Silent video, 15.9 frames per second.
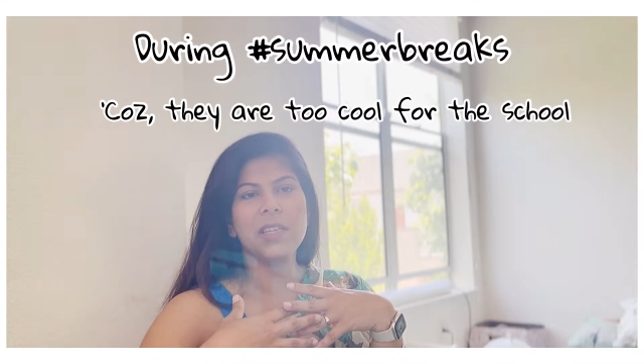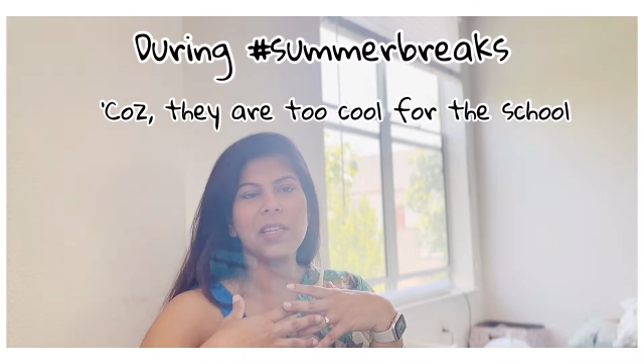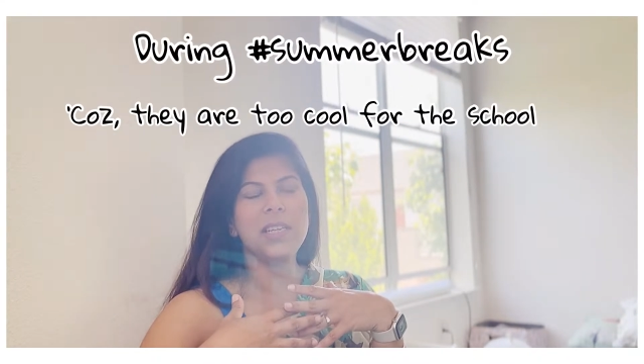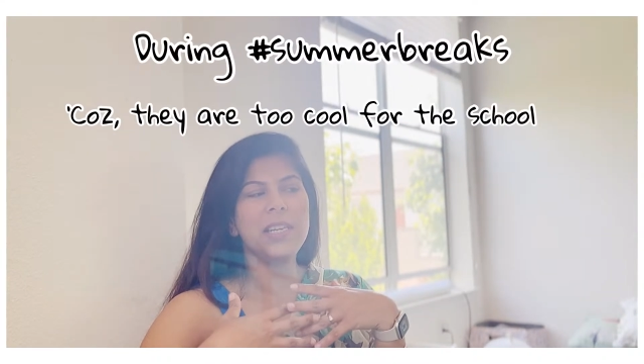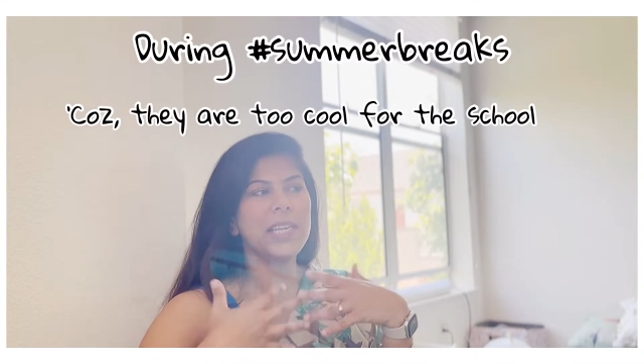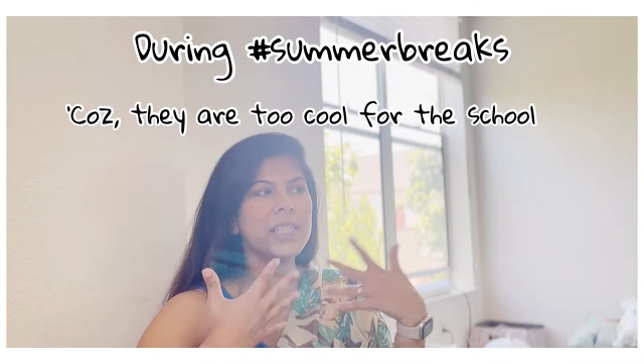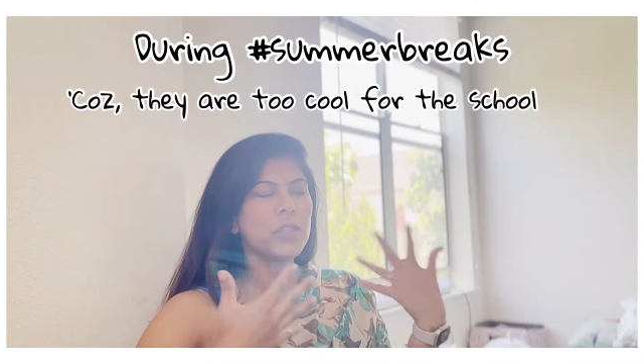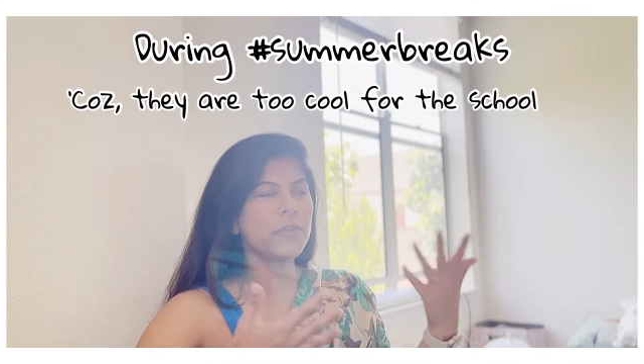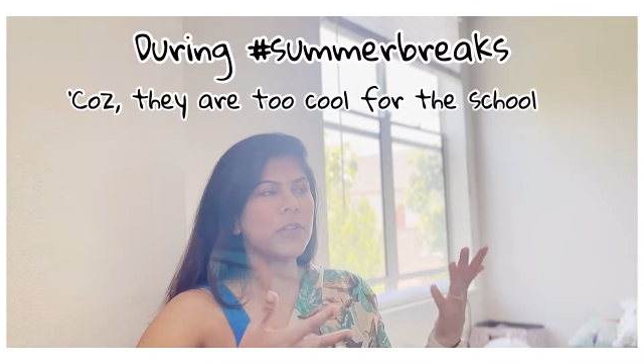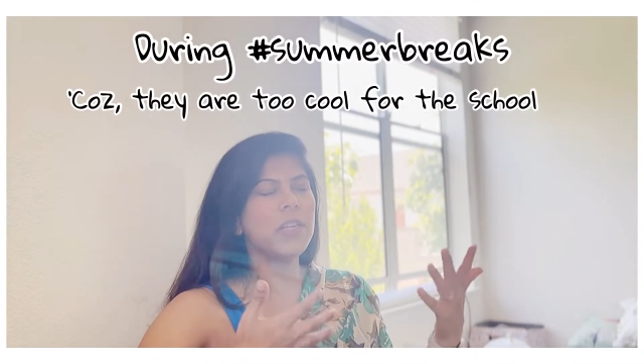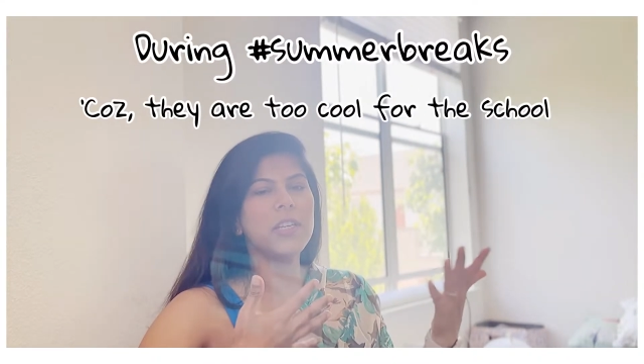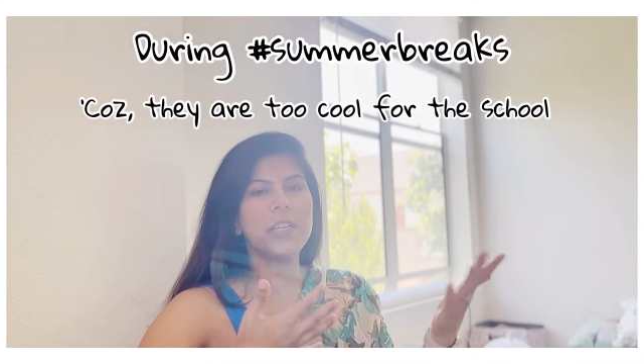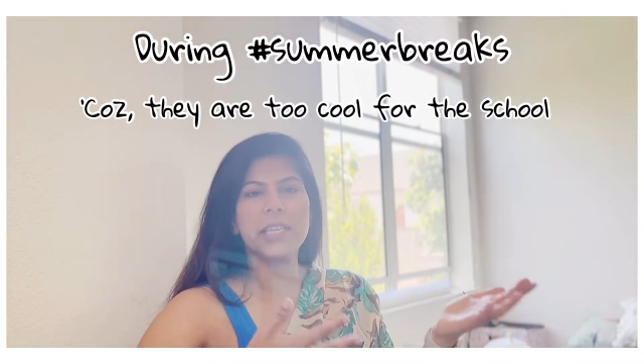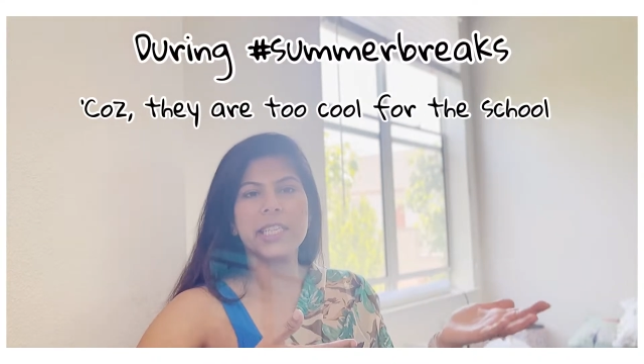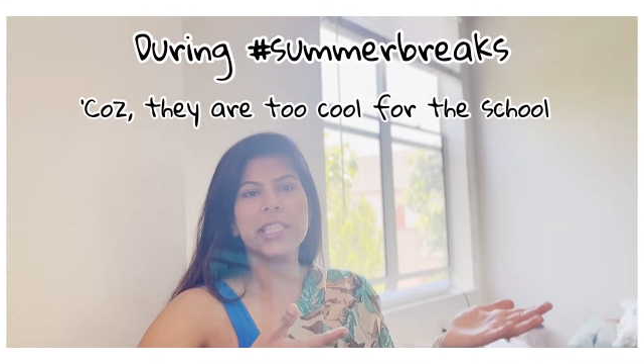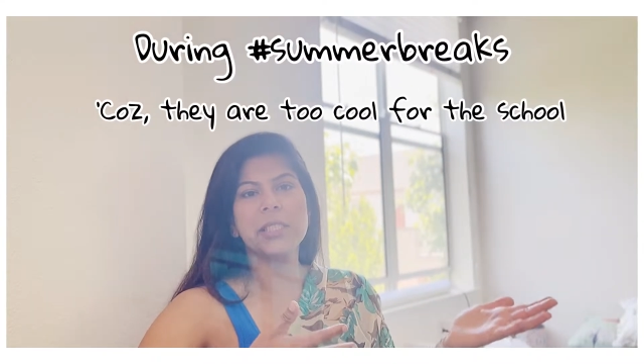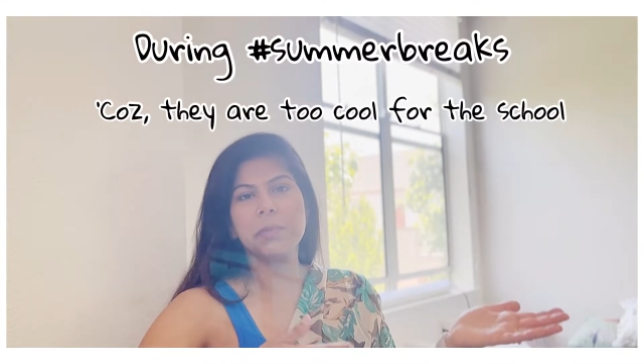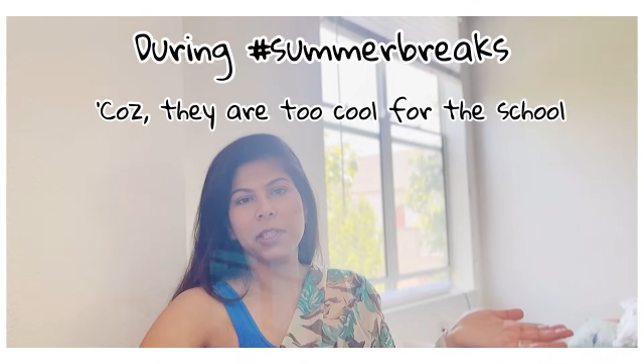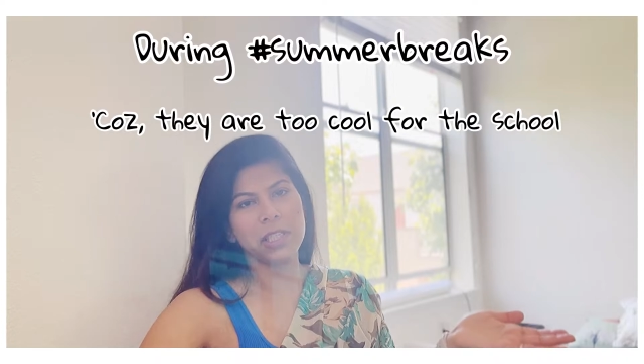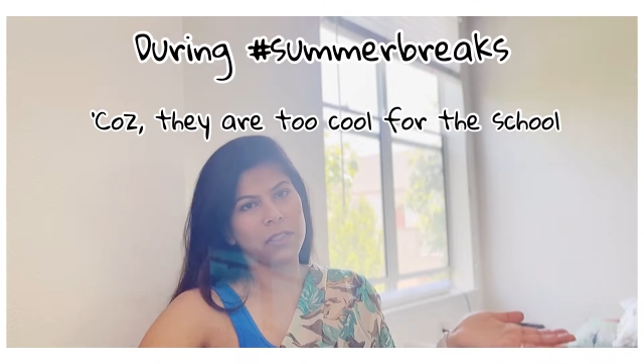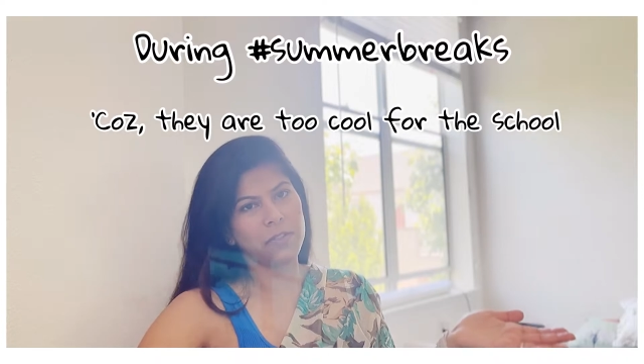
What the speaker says: less of a learning experience